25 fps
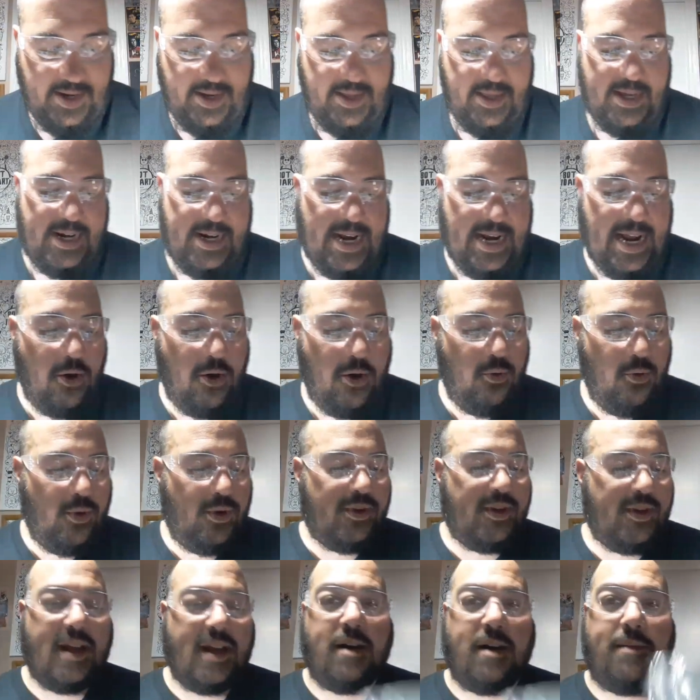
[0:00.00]
And now
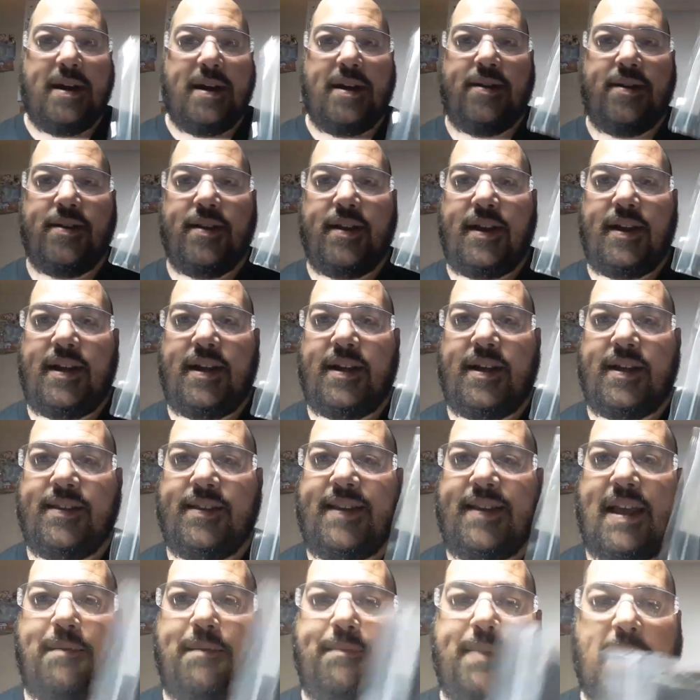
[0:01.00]
we'll talk about
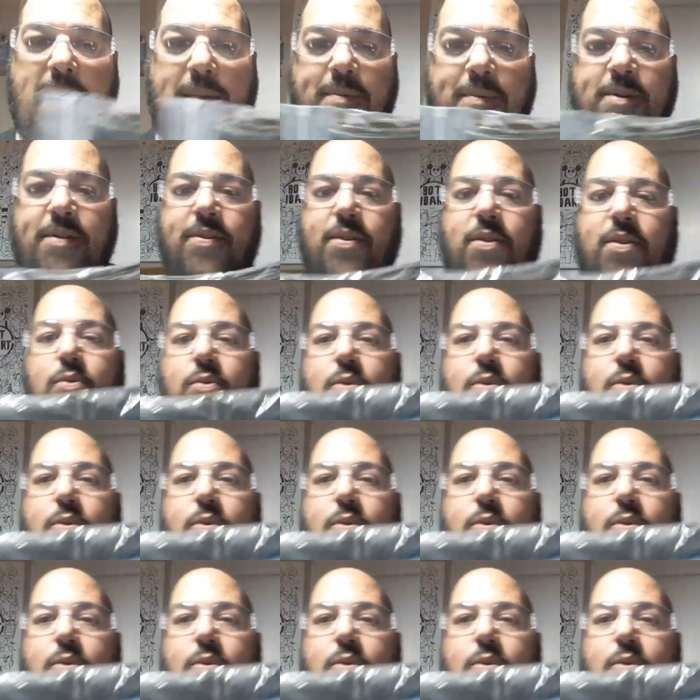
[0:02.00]
sandpaper. So